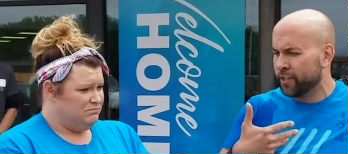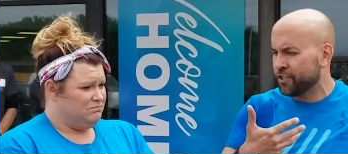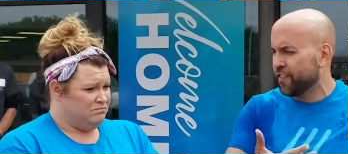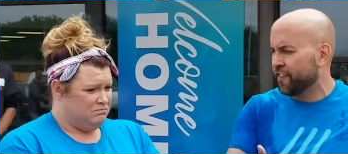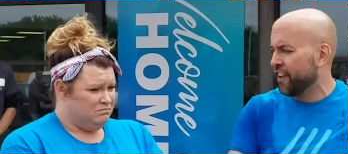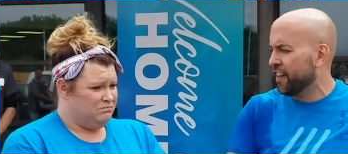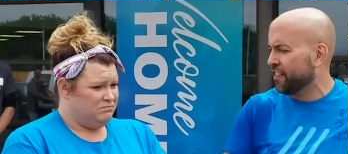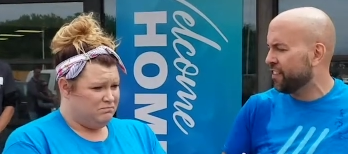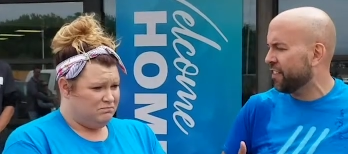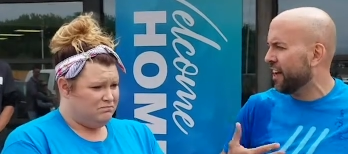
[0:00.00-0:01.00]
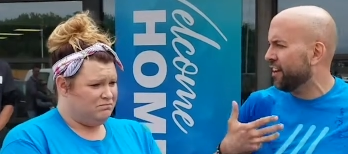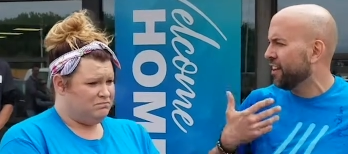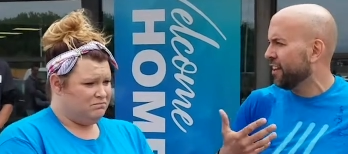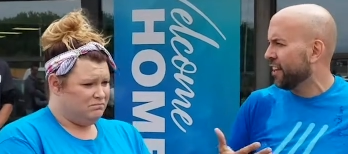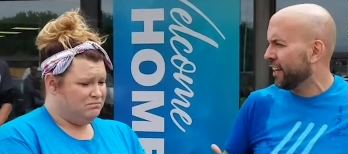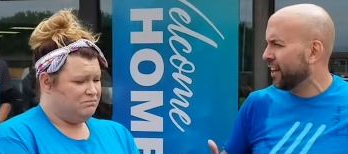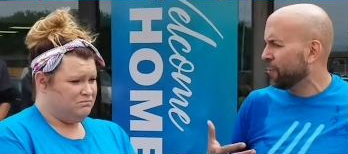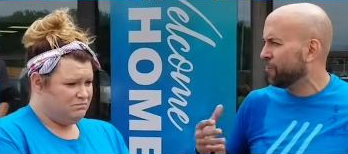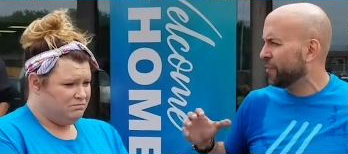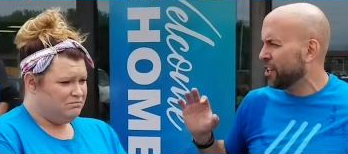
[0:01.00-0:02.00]
Speaker 1: is your faith like? Un,
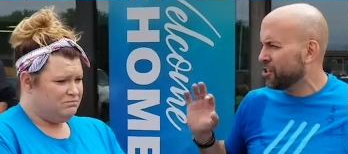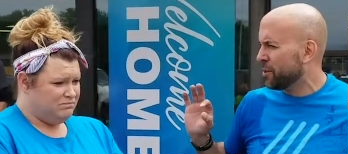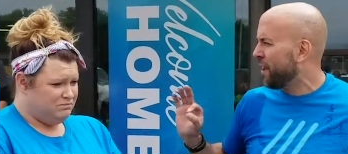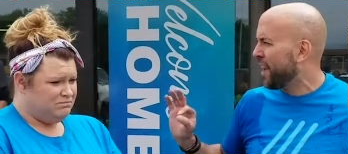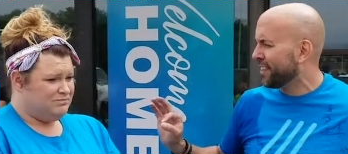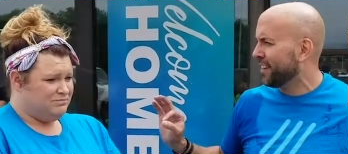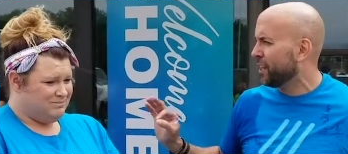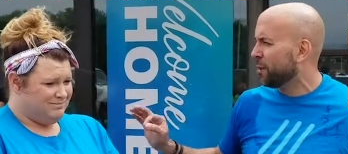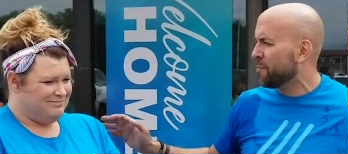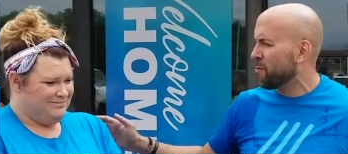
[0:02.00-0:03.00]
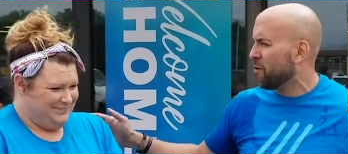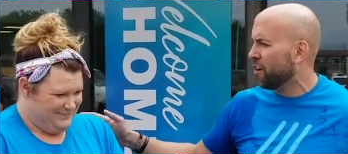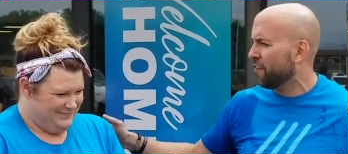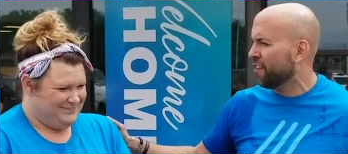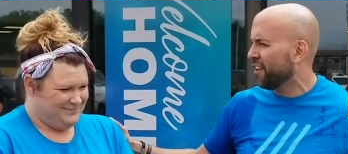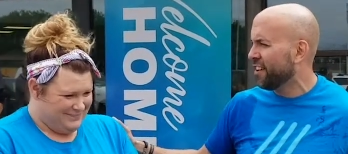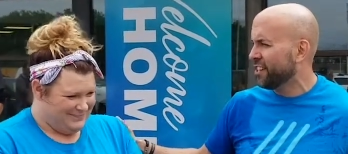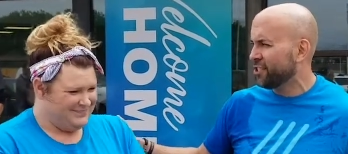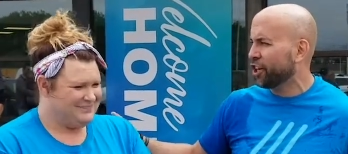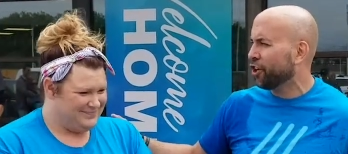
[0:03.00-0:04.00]
can you just unpack that a little bit more of
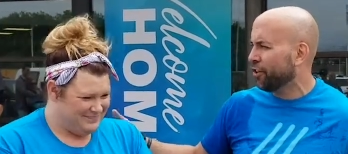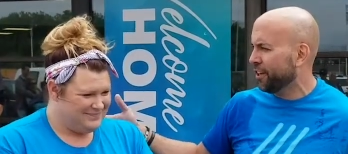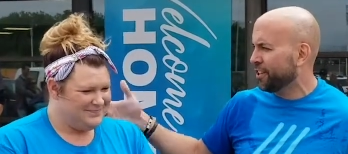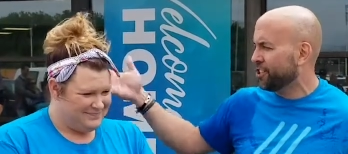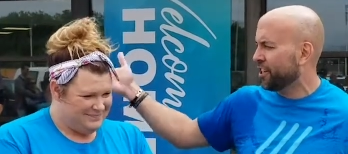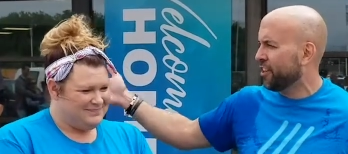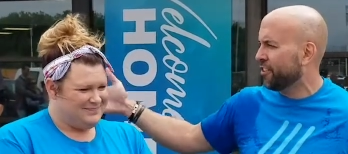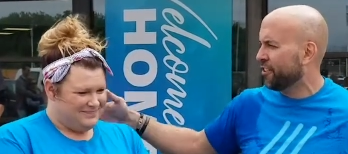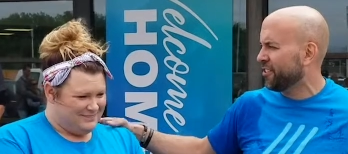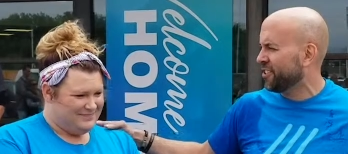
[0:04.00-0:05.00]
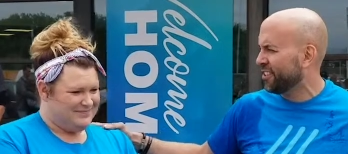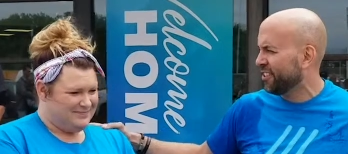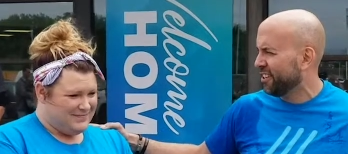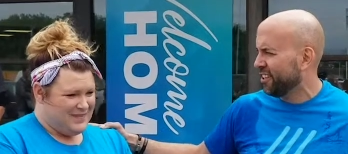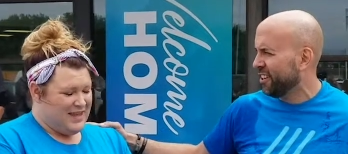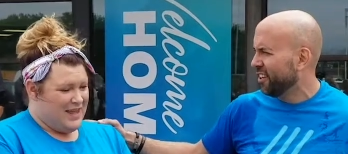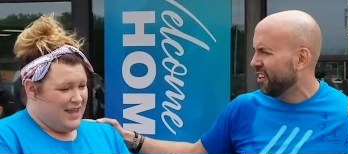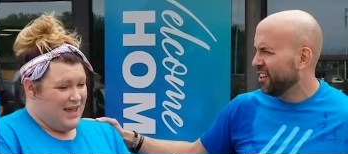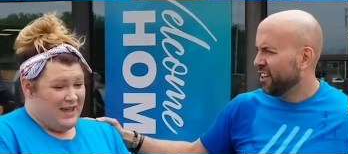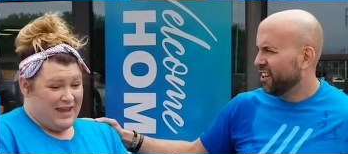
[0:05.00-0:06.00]
to encourage others?
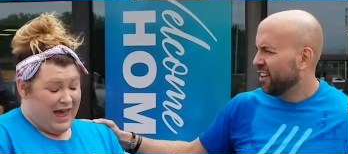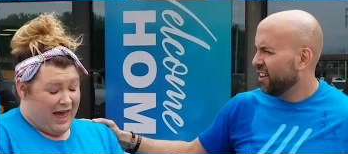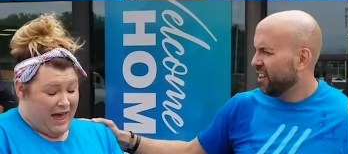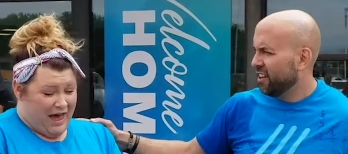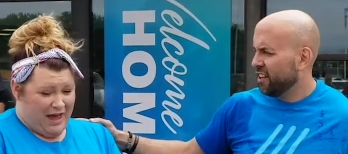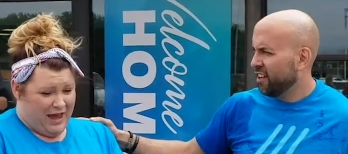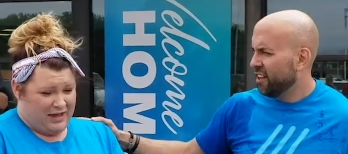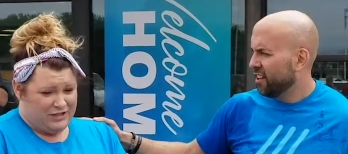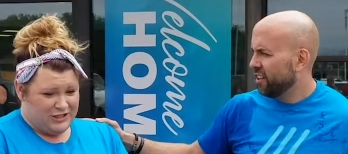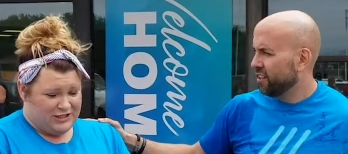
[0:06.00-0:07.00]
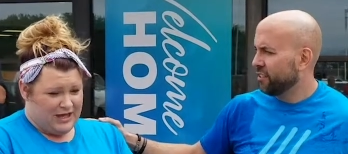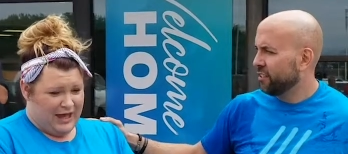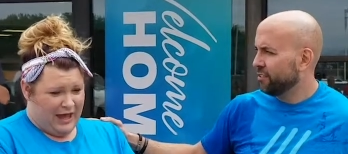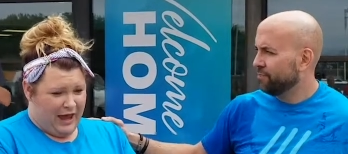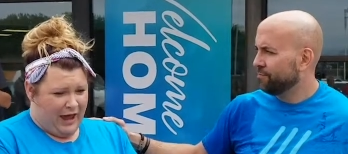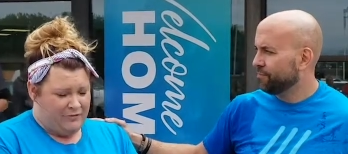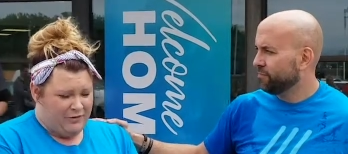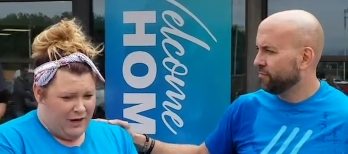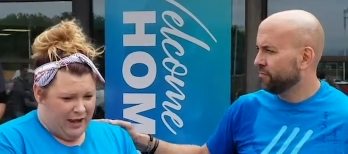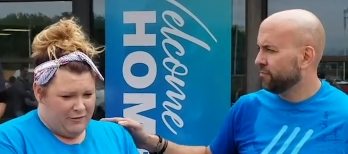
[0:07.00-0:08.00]
Speaker 2: Yeah, I just I,
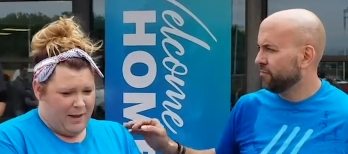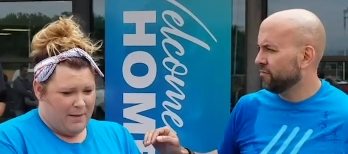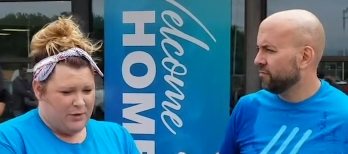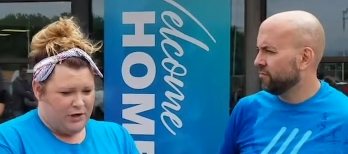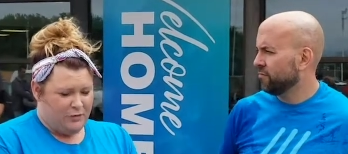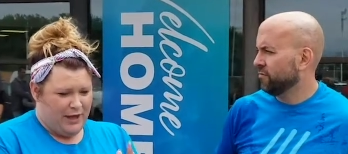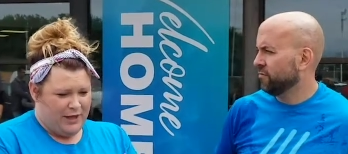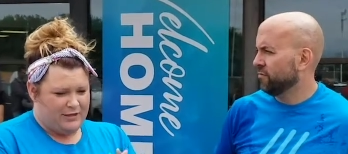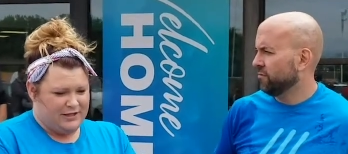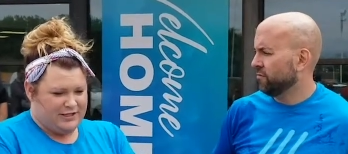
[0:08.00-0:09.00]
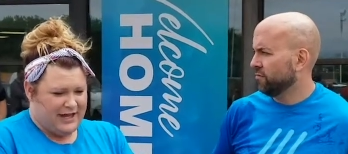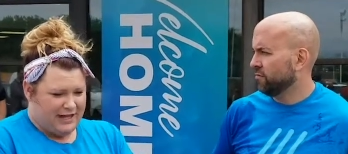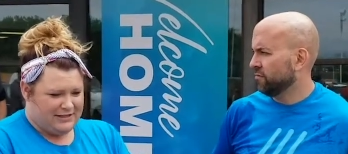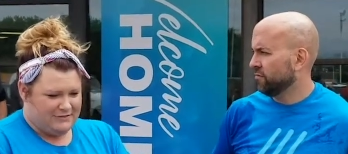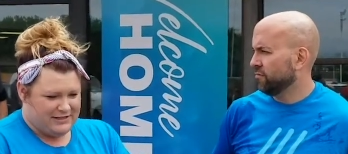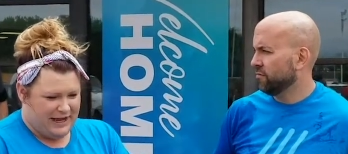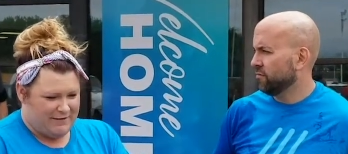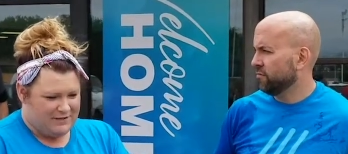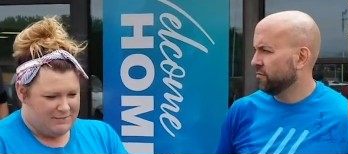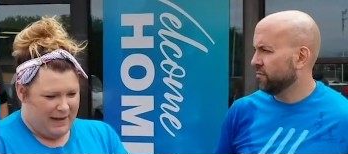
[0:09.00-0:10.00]
re I remember when the detectives
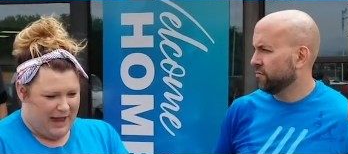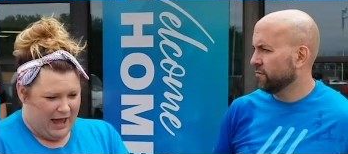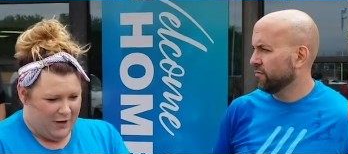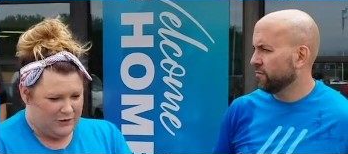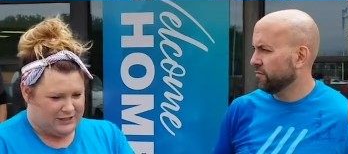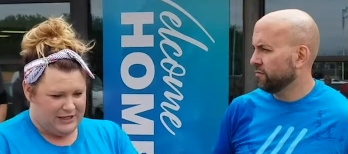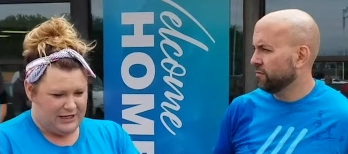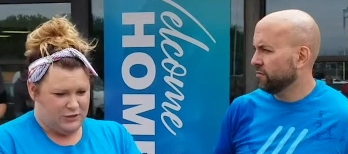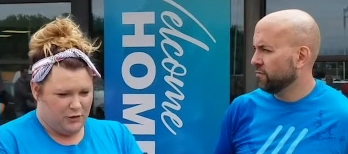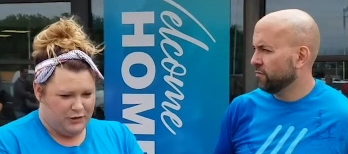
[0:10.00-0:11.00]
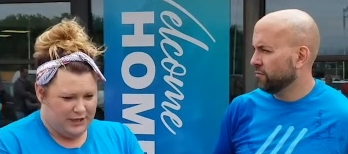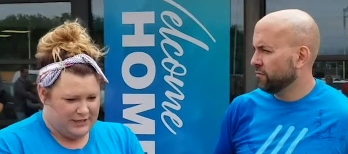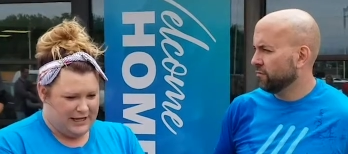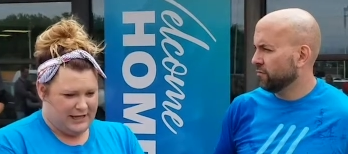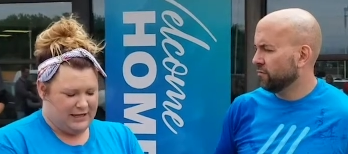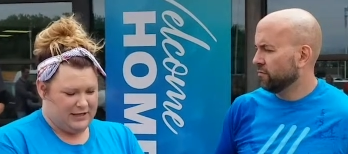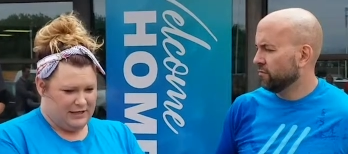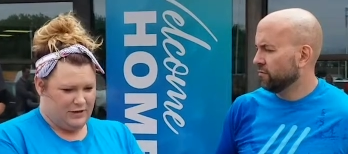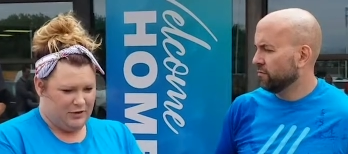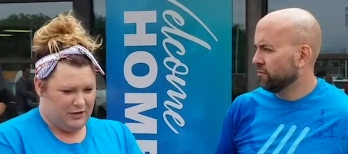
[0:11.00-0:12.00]
came to my house and they told us that you know